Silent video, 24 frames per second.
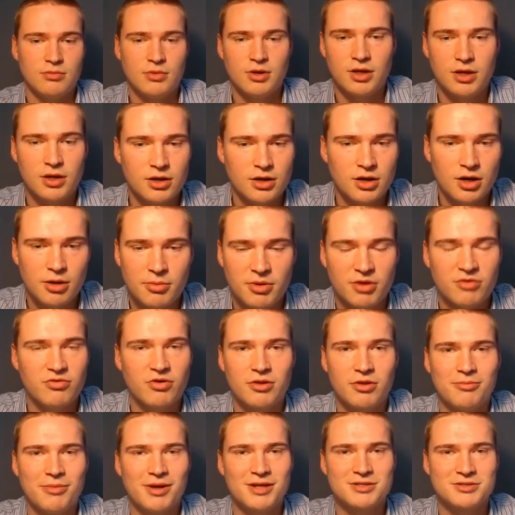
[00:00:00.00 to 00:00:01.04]
economic
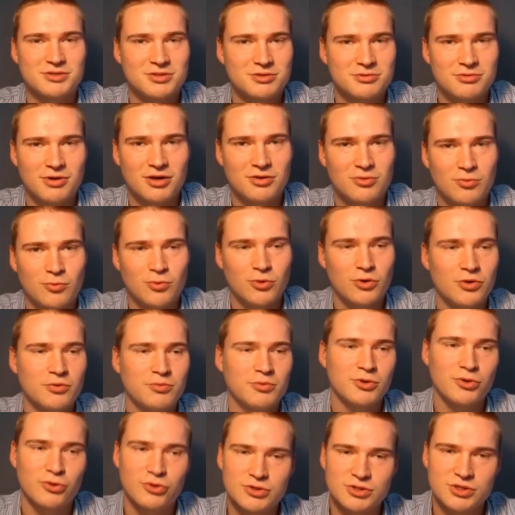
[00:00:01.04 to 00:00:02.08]
fundamentals throughout the world,
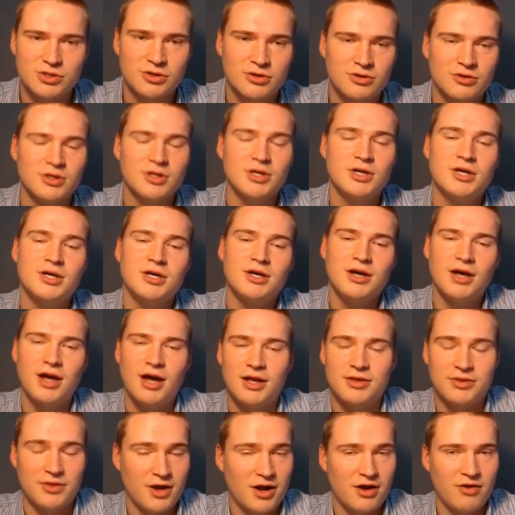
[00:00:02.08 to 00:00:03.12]
but also,
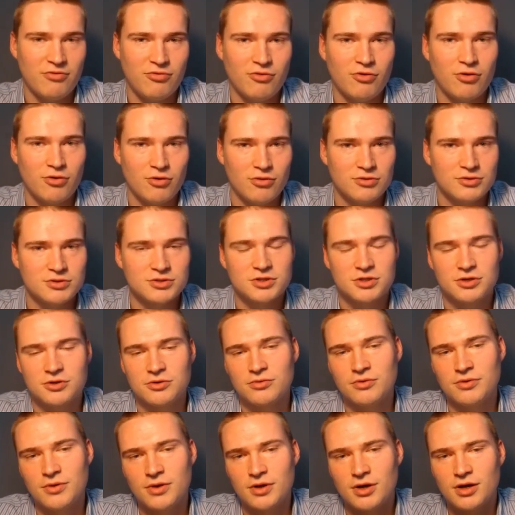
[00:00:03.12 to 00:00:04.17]
and therefore also,
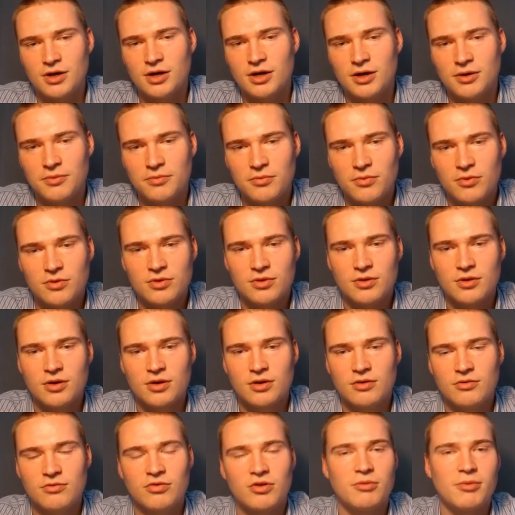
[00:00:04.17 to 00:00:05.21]

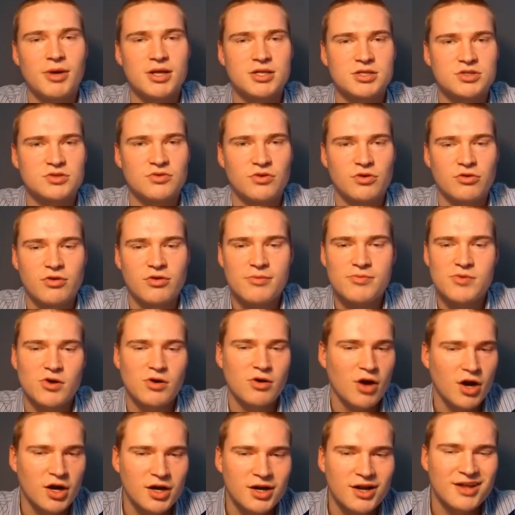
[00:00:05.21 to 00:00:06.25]
the fundamentals for crypto
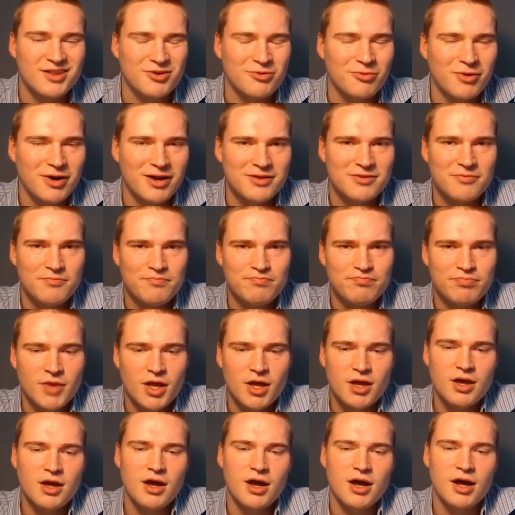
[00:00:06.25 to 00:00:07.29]
are not great.
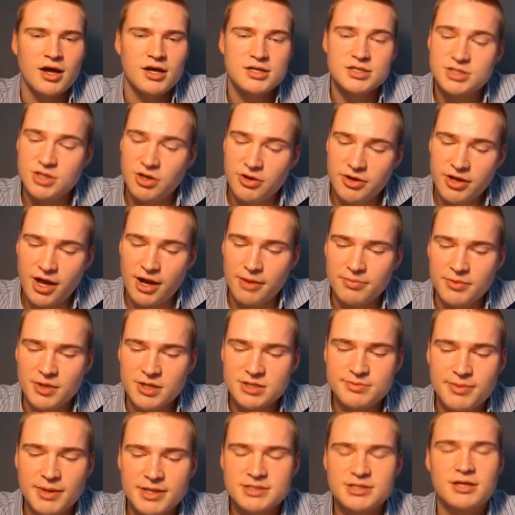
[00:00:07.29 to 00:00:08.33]
So yeah,
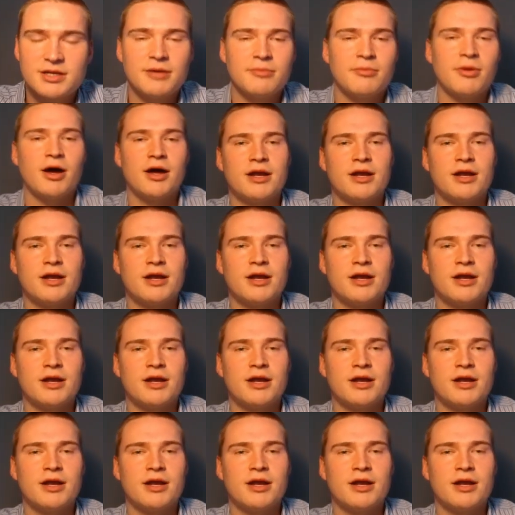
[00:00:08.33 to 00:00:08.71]
that's basically my